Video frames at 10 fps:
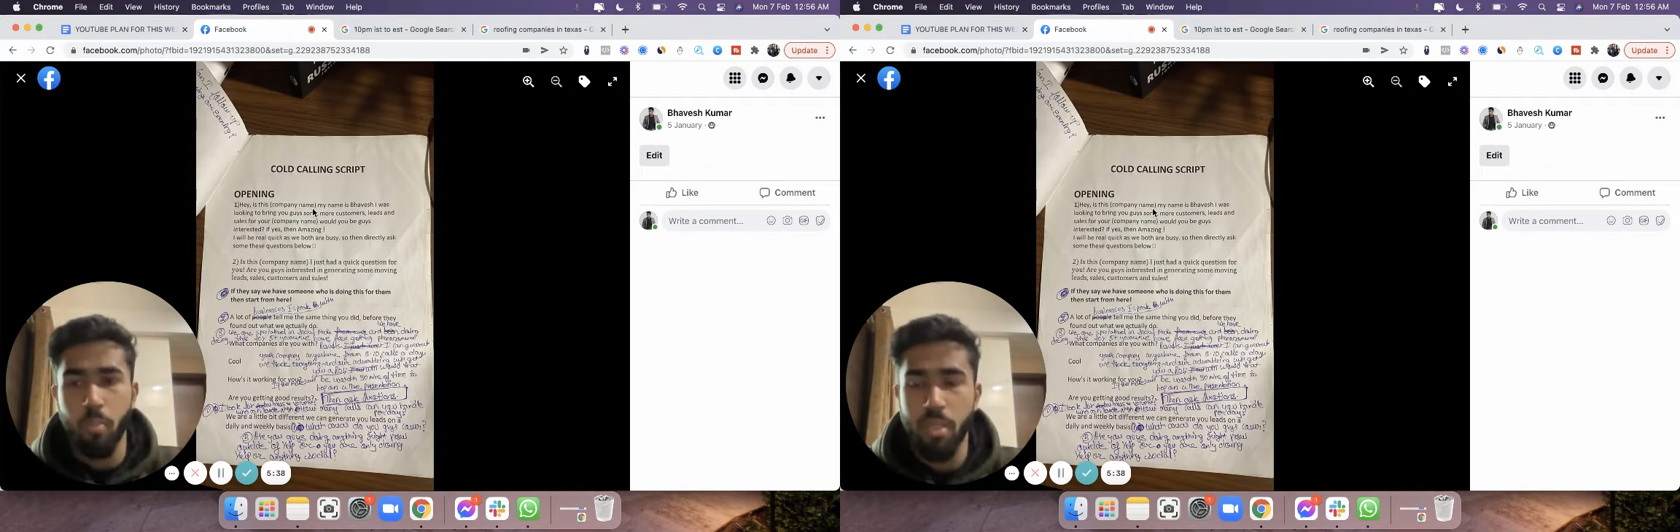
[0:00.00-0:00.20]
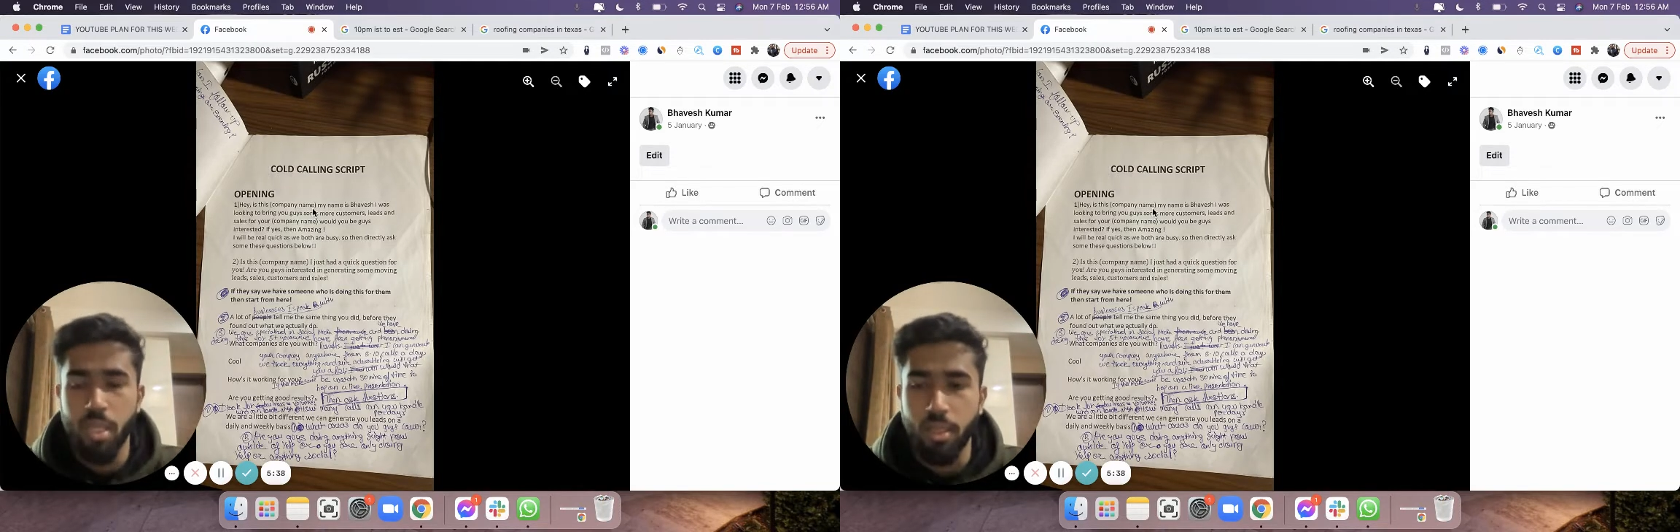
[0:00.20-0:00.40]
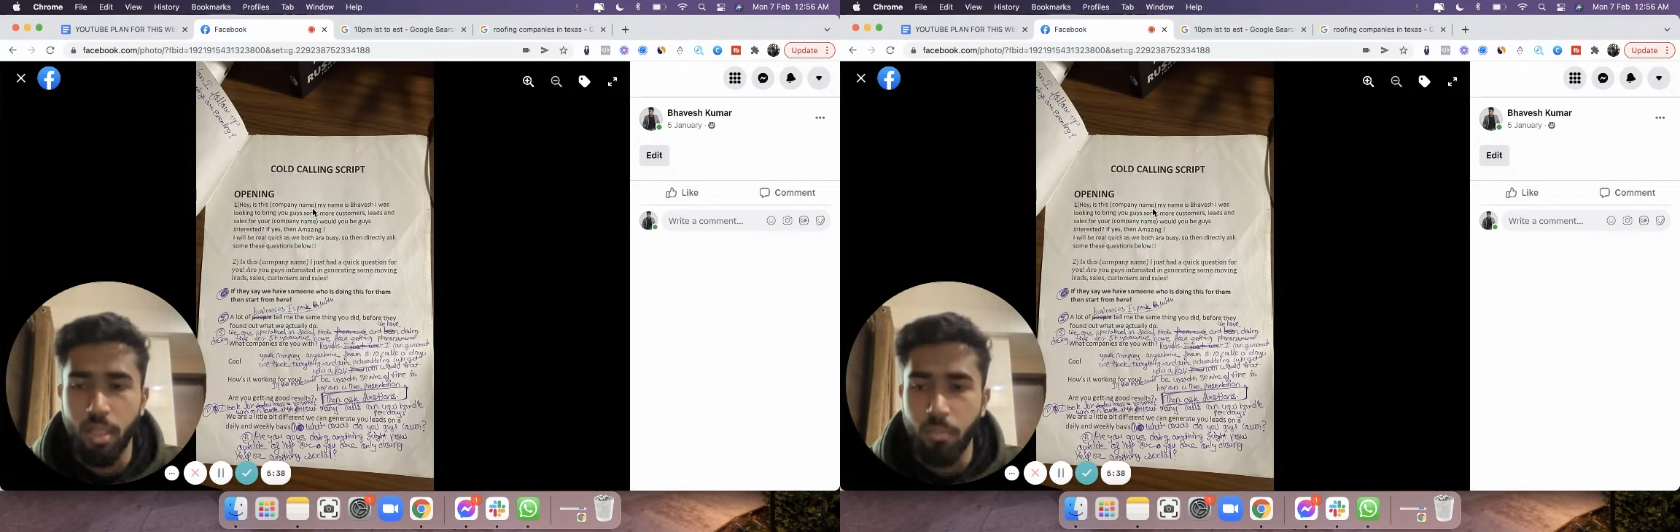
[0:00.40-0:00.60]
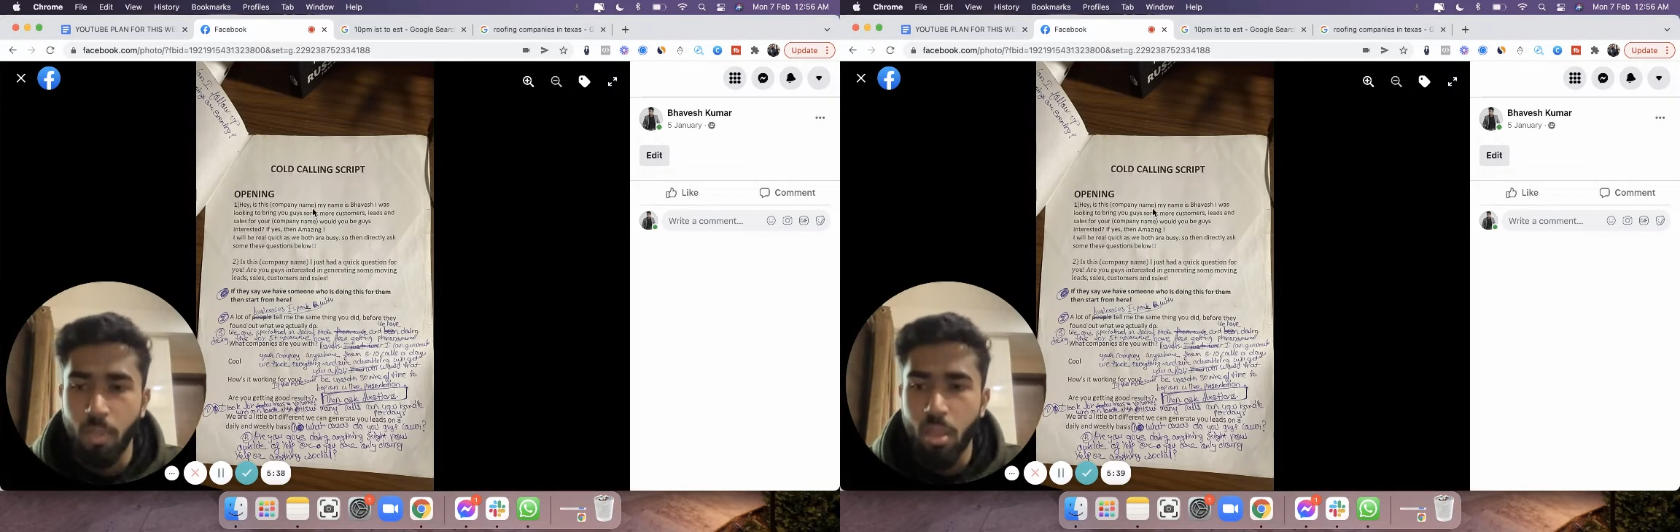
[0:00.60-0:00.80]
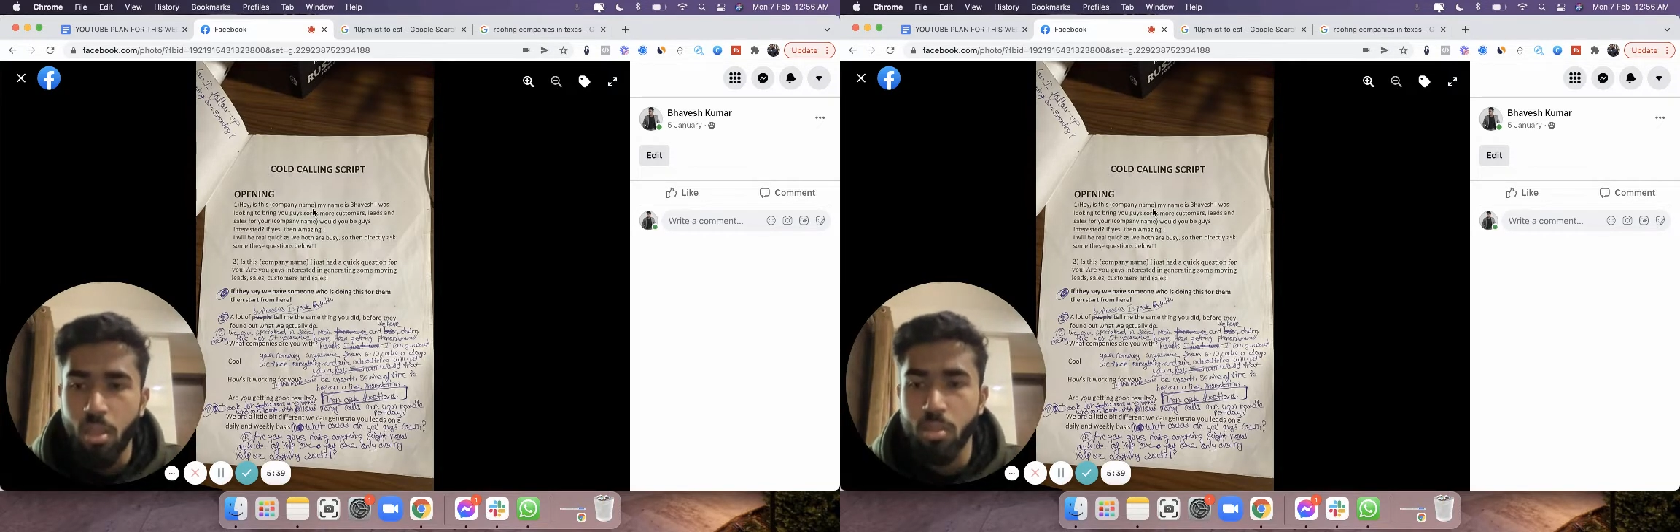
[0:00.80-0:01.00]
pitching them.
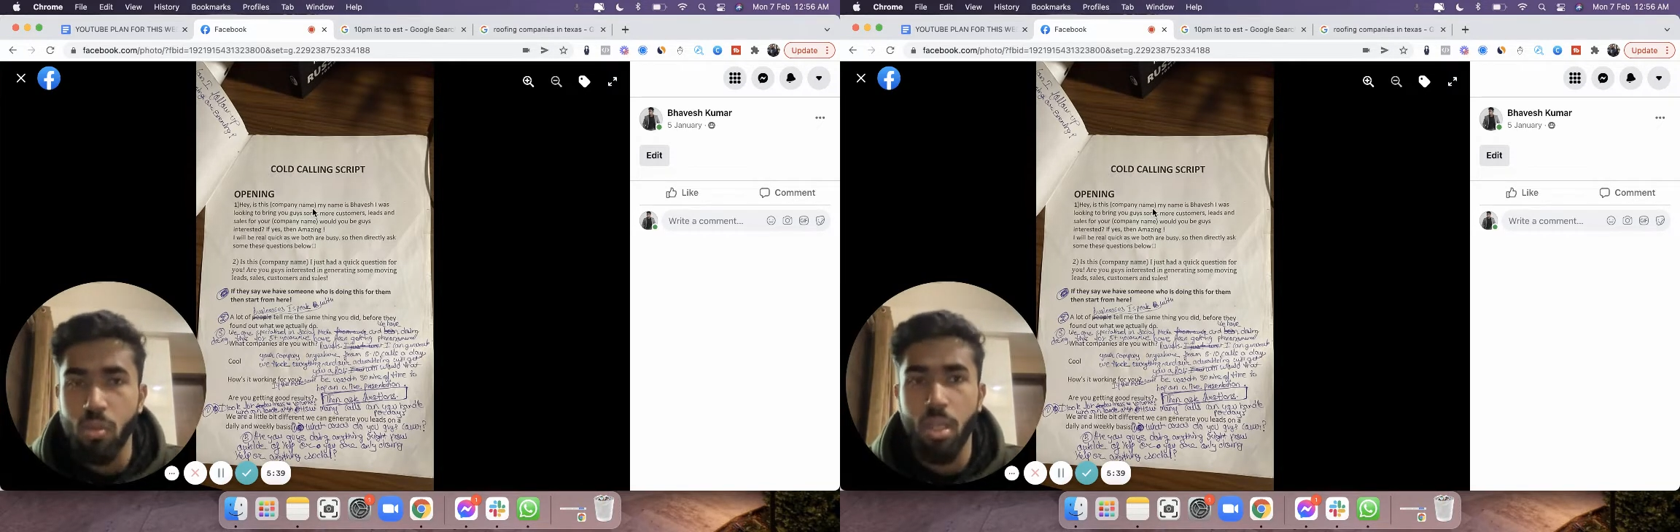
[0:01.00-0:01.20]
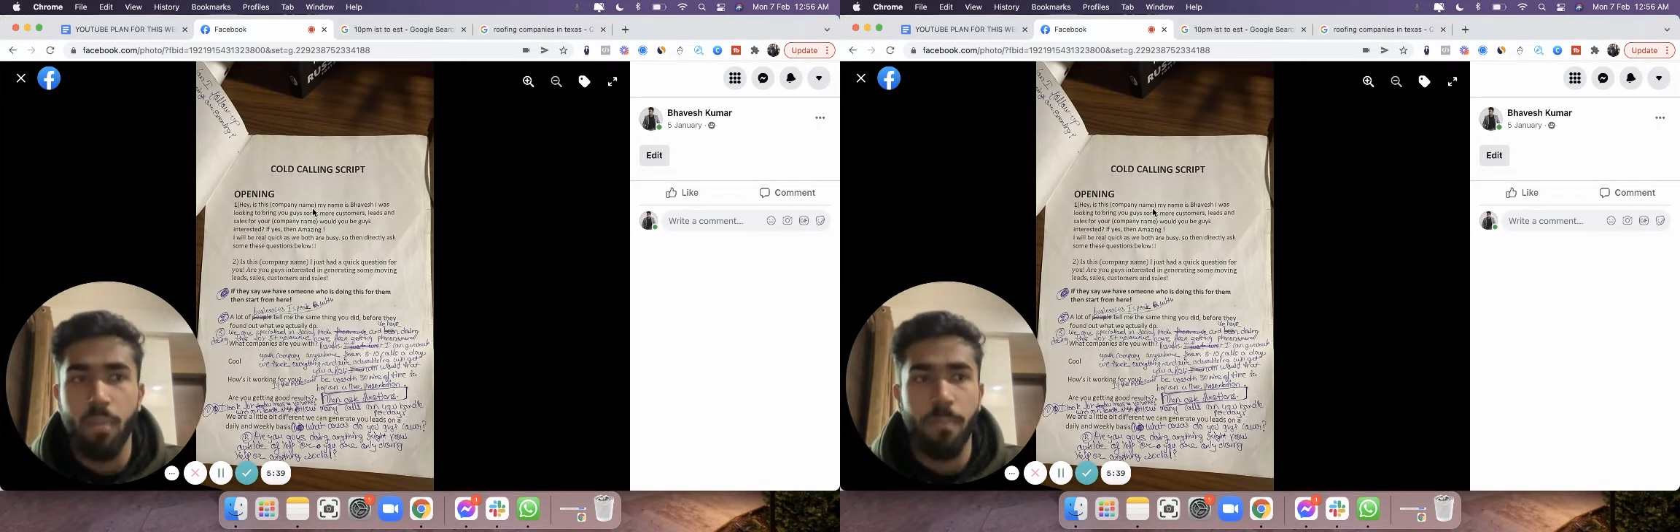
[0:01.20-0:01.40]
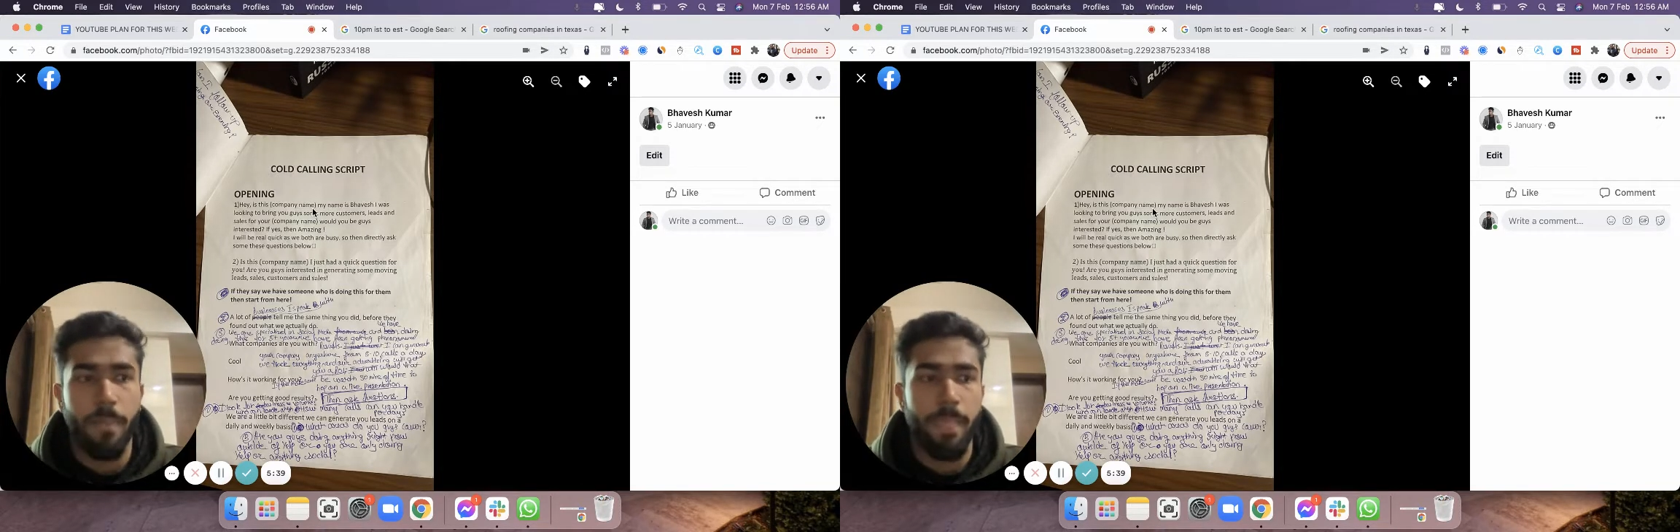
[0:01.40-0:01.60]
So the